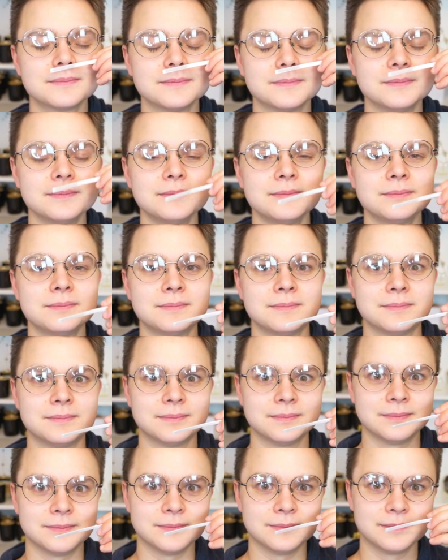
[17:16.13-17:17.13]

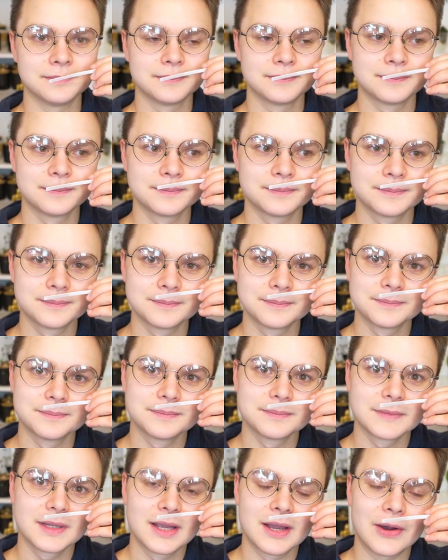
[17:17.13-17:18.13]
Mmm.
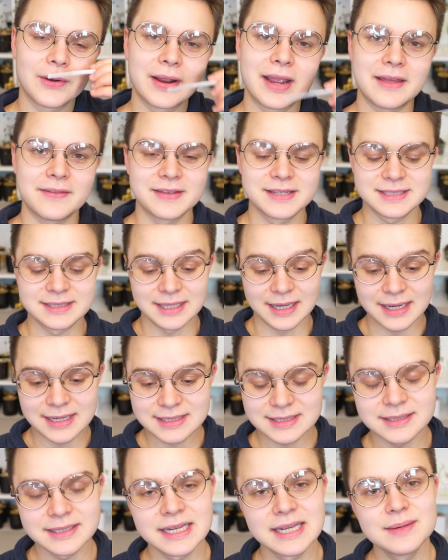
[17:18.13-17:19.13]
Okay, this
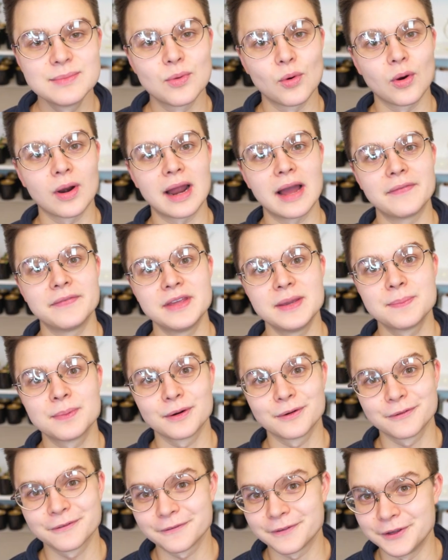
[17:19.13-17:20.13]
does lean more on the
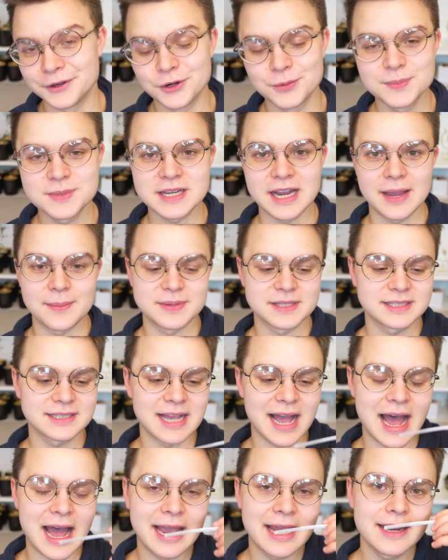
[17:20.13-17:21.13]
perfume type
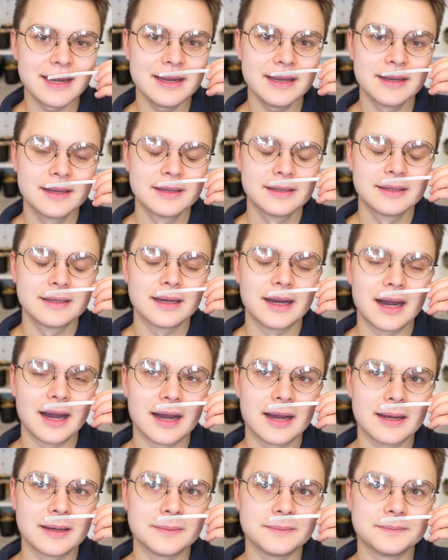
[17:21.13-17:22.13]
side.
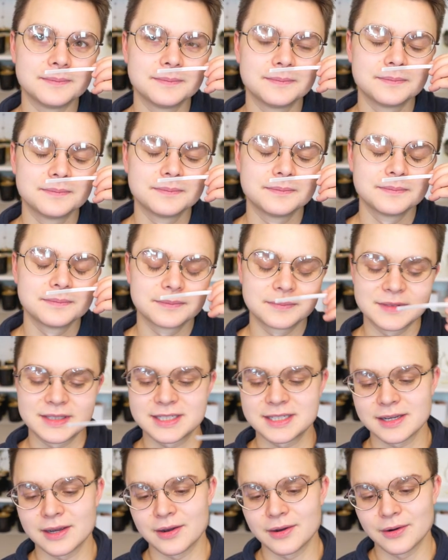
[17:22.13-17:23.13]
Um,
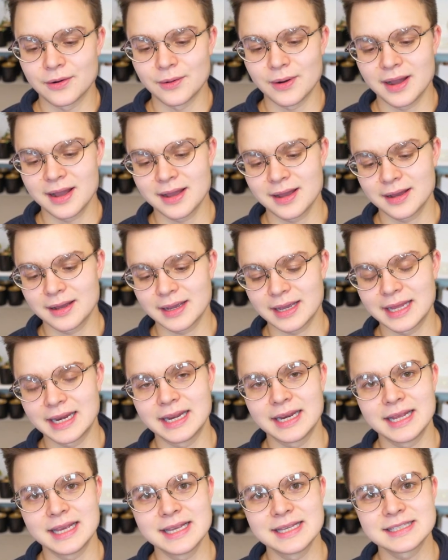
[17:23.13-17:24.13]
so, and
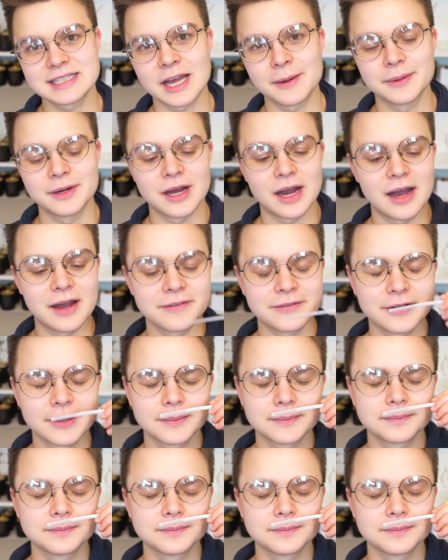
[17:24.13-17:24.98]
it is coming off,